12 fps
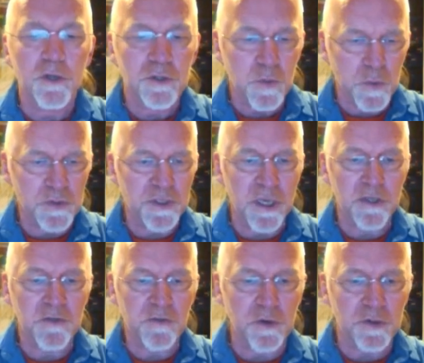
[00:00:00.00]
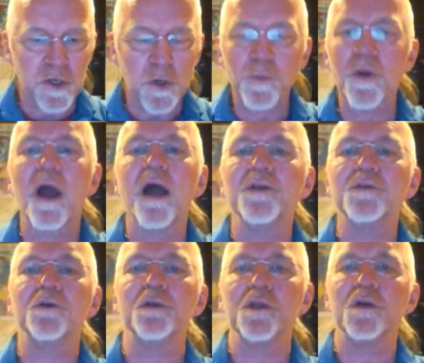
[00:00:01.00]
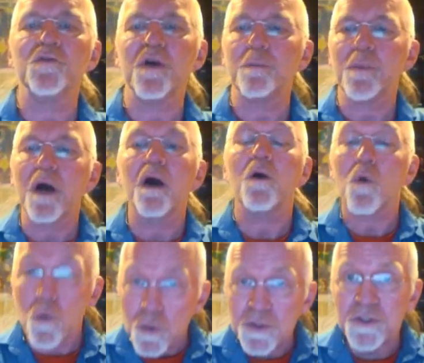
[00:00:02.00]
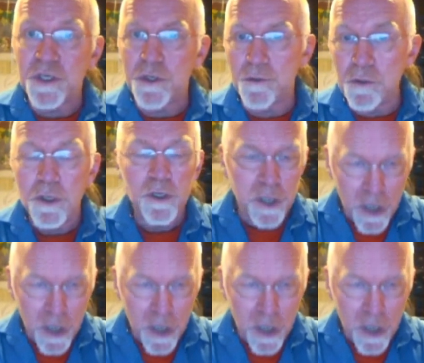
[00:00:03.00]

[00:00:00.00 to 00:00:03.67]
towards the end of October and early November are also